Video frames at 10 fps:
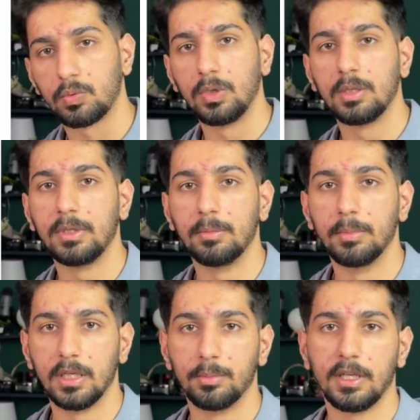will be
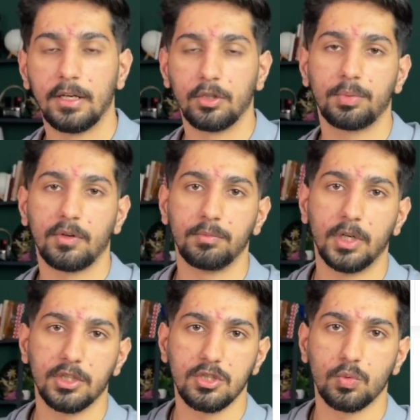minimal and your profit
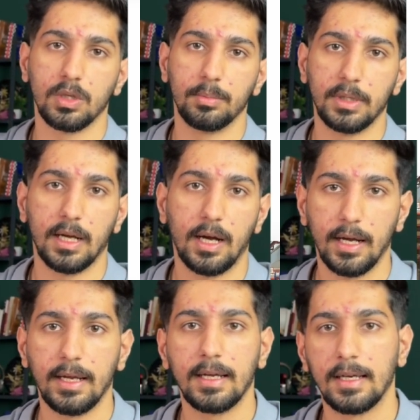margins will be
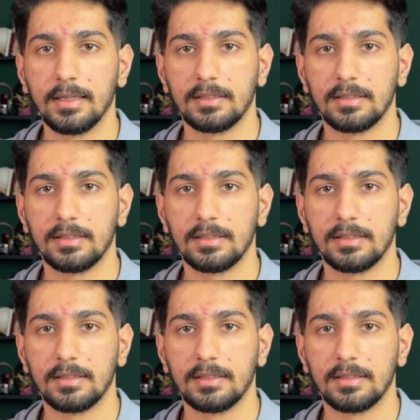high at the